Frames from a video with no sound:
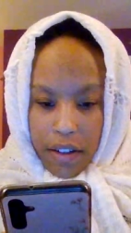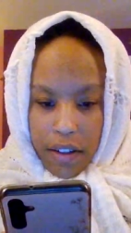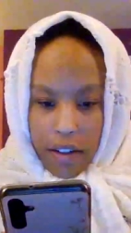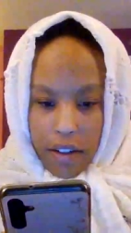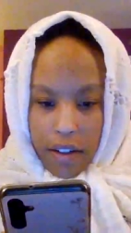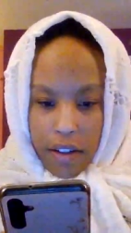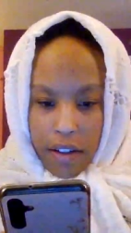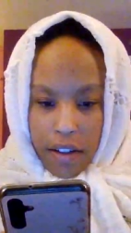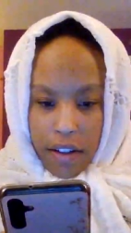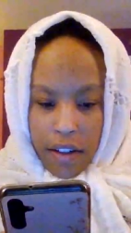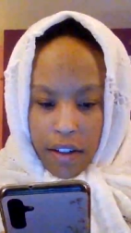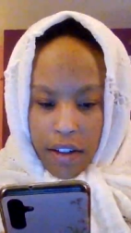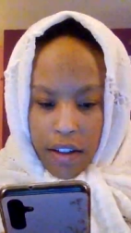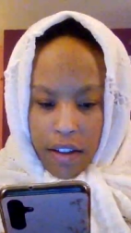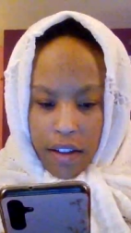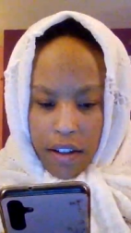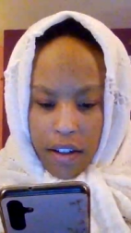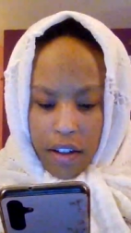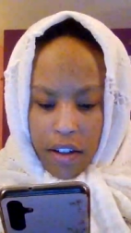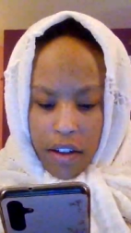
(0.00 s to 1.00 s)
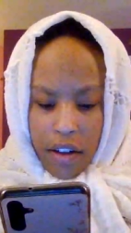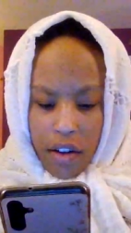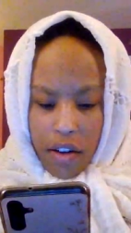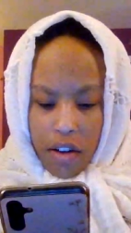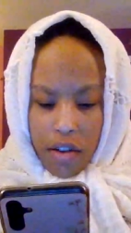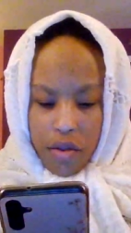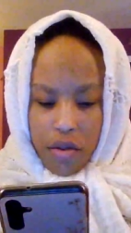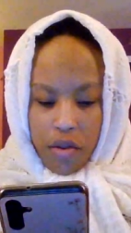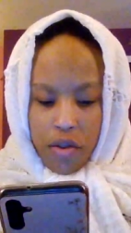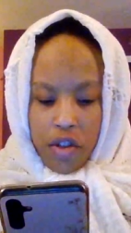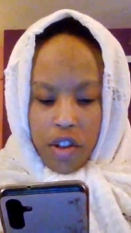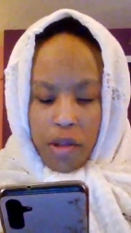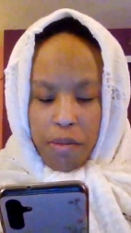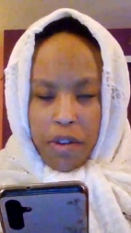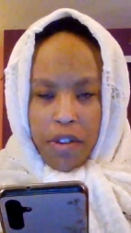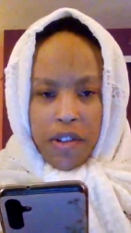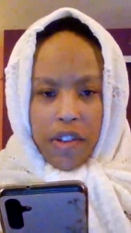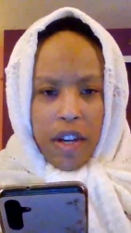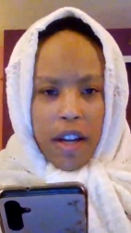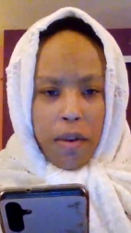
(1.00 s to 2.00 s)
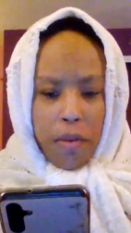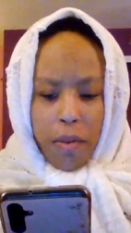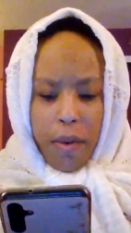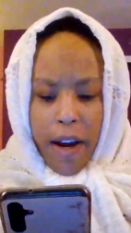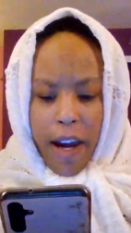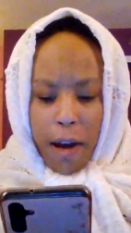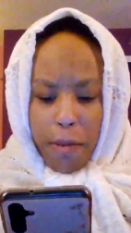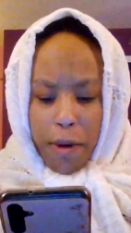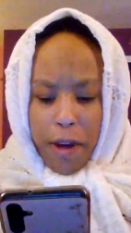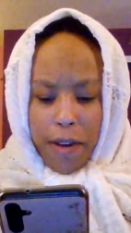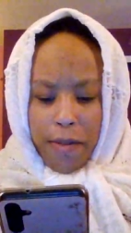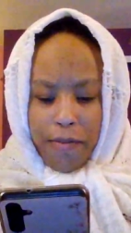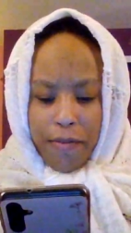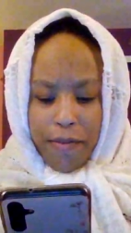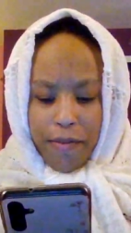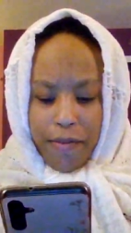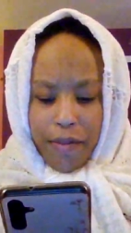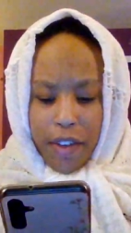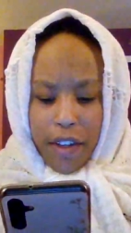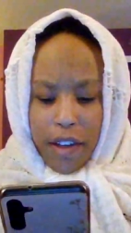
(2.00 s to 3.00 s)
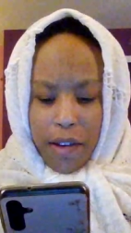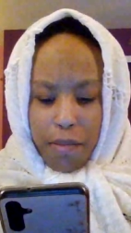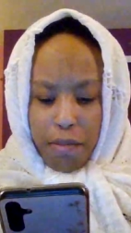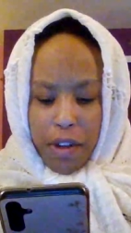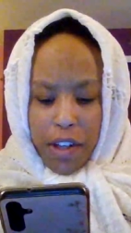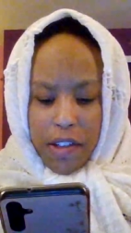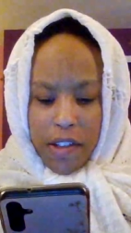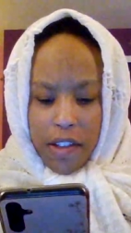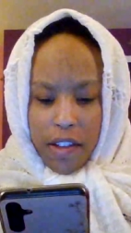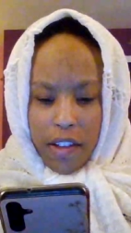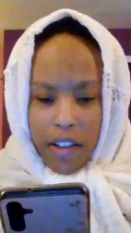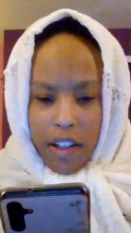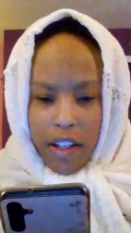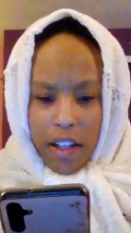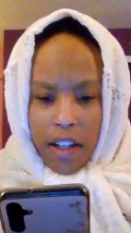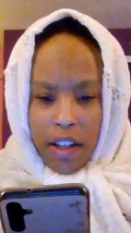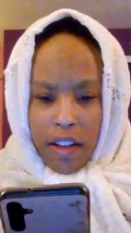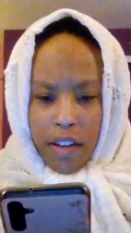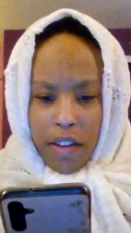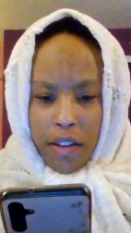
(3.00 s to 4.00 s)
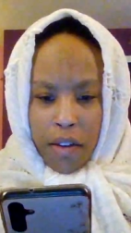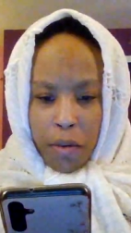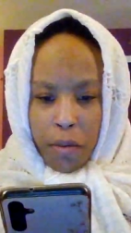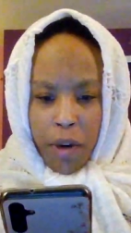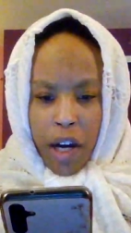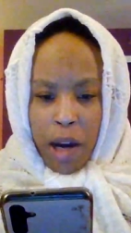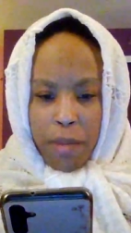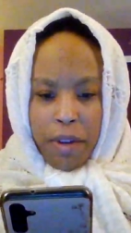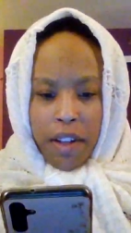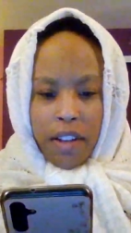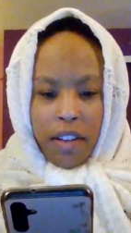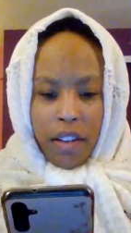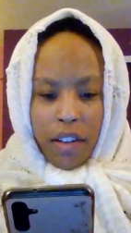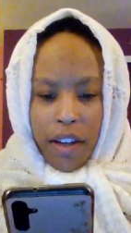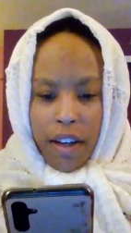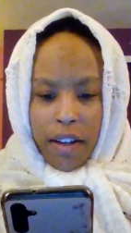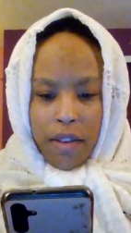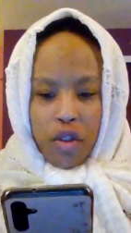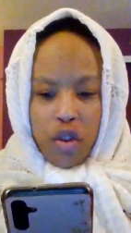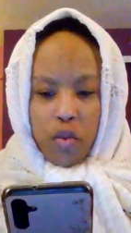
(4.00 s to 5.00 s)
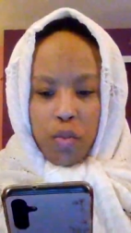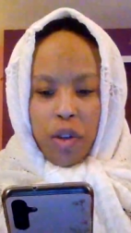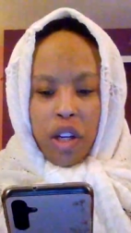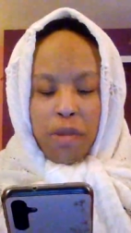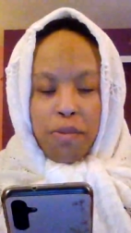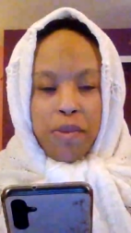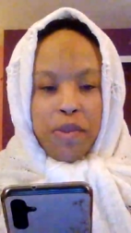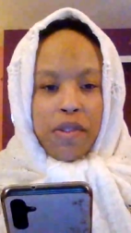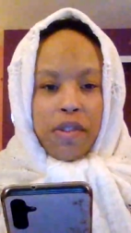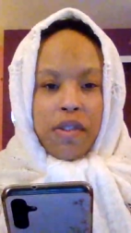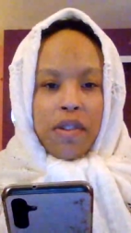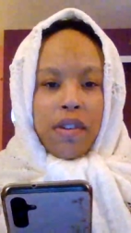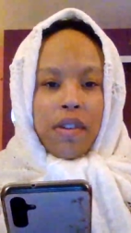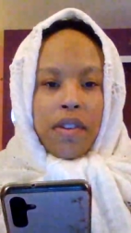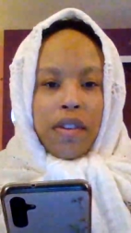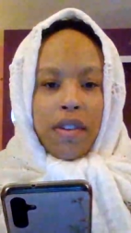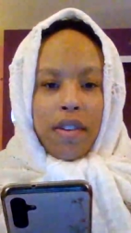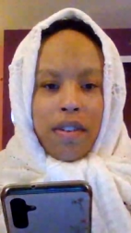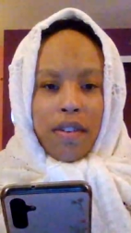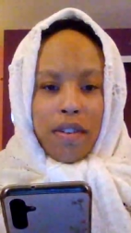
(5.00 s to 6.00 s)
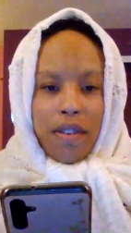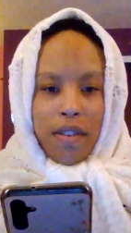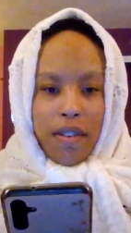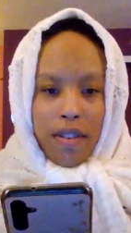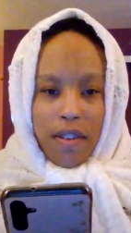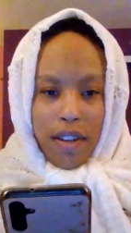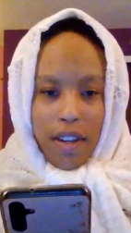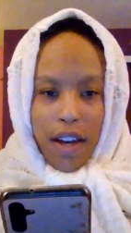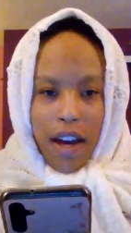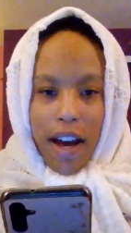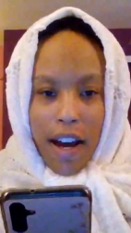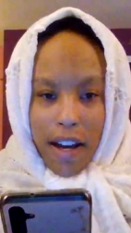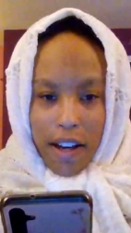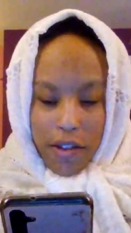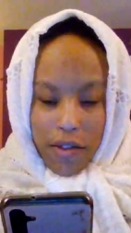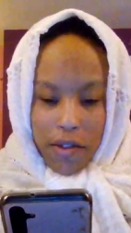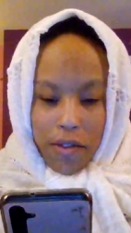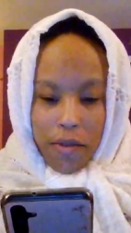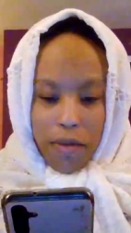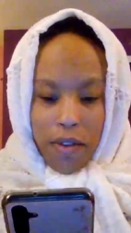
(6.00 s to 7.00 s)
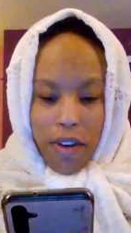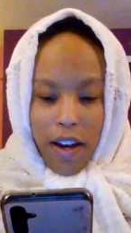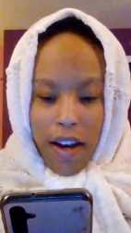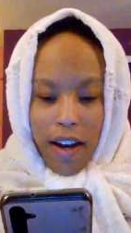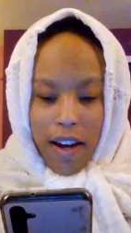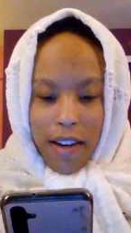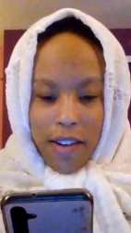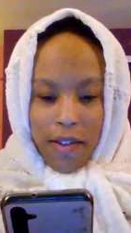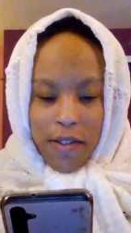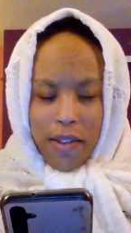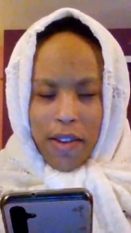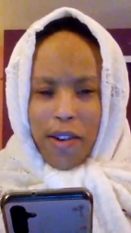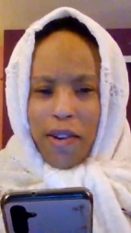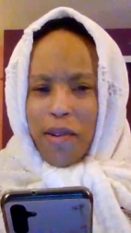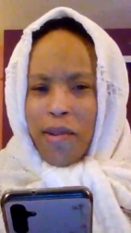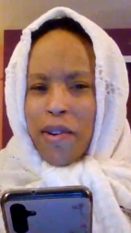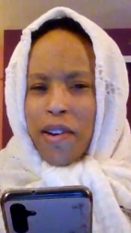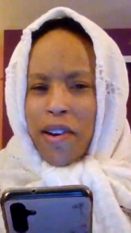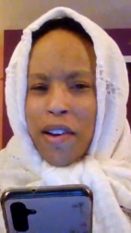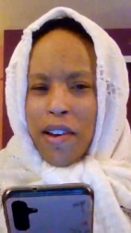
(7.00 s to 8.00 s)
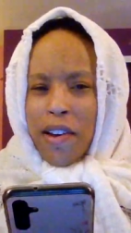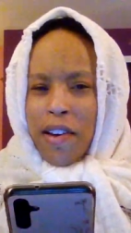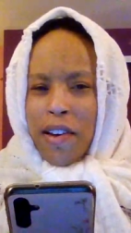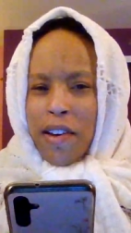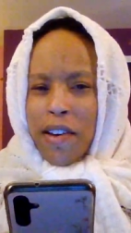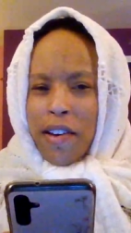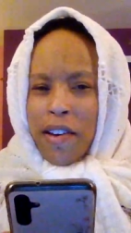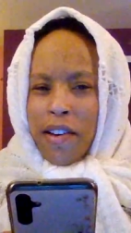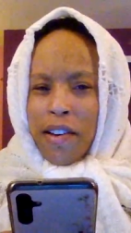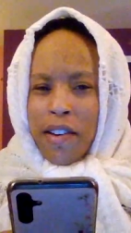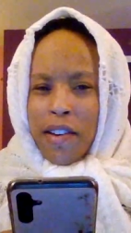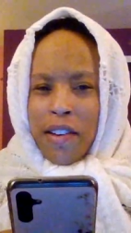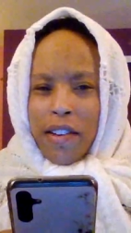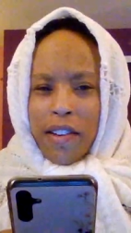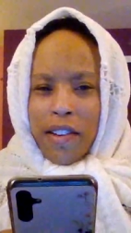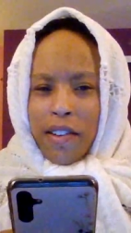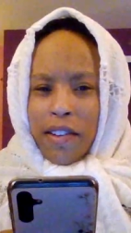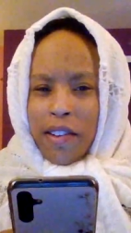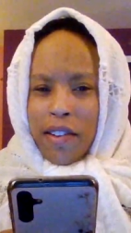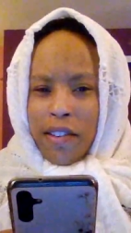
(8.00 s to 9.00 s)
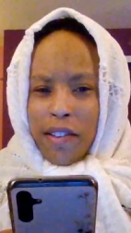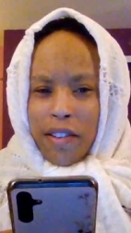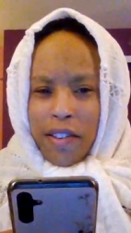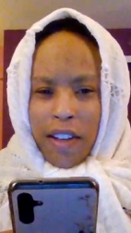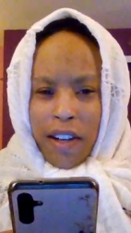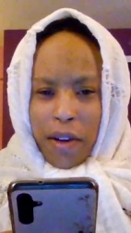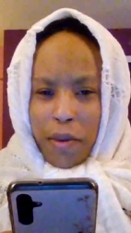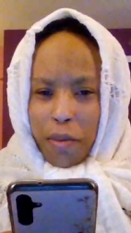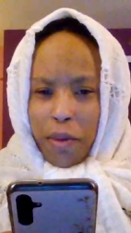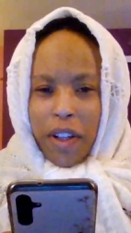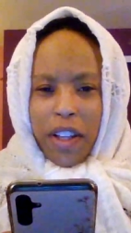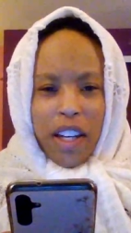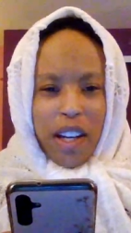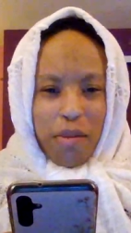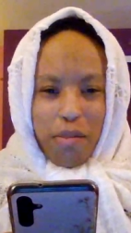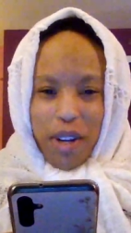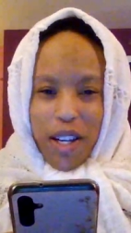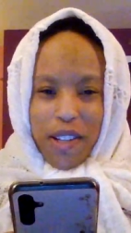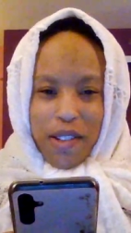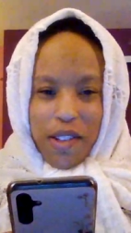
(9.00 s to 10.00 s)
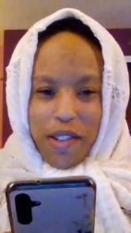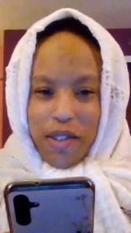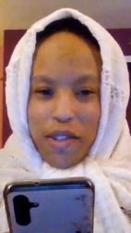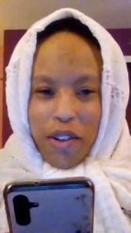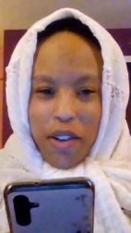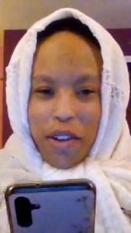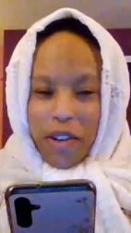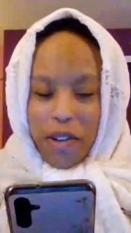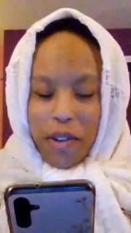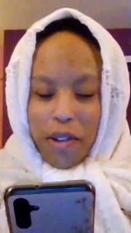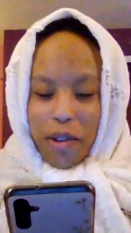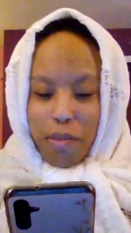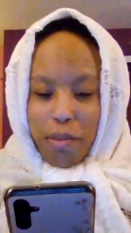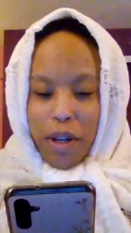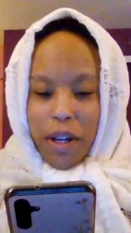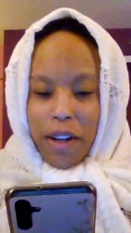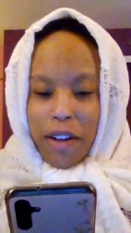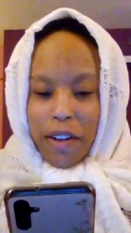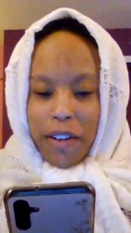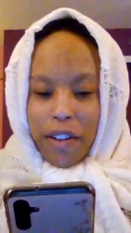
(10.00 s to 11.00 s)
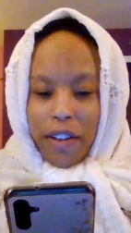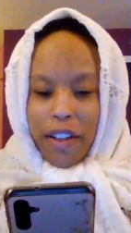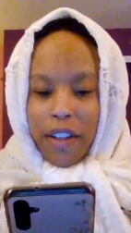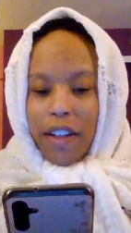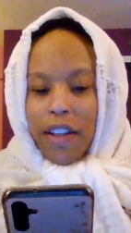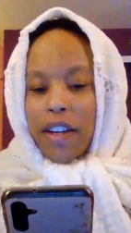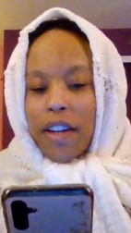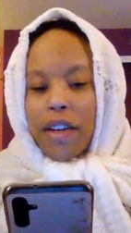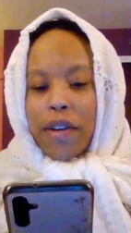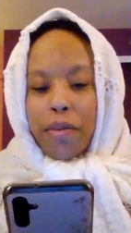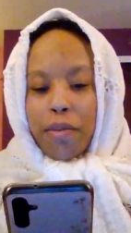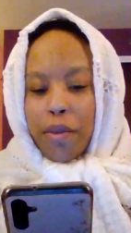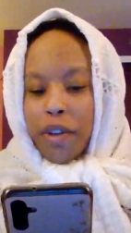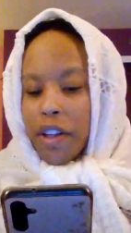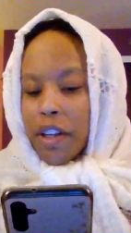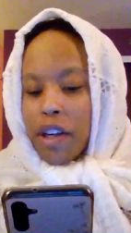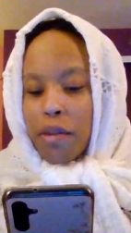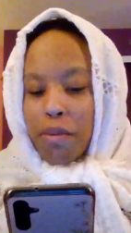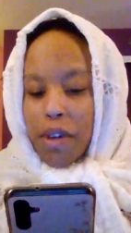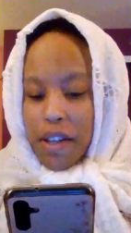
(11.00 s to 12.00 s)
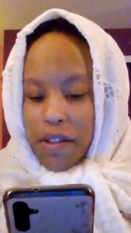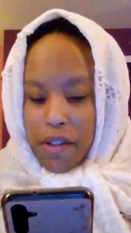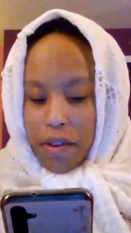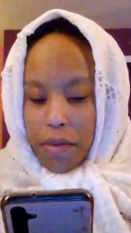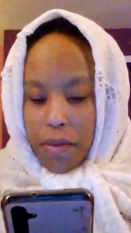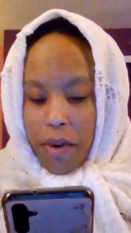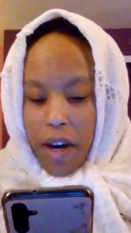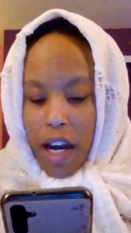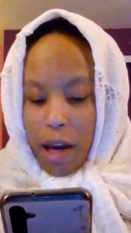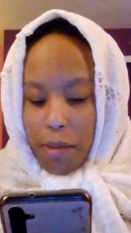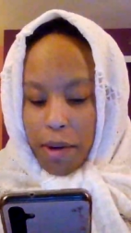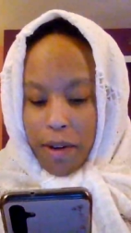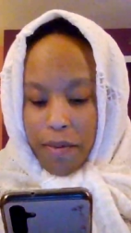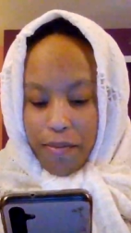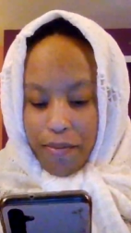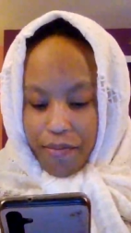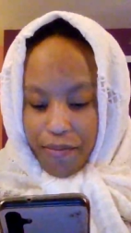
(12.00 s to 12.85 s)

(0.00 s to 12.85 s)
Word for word: And then I think he also summons a rabbit. And basically the rabbit leg sweeps the guy guy. So like a really amazing turtle apparently and a really amazing rabbit.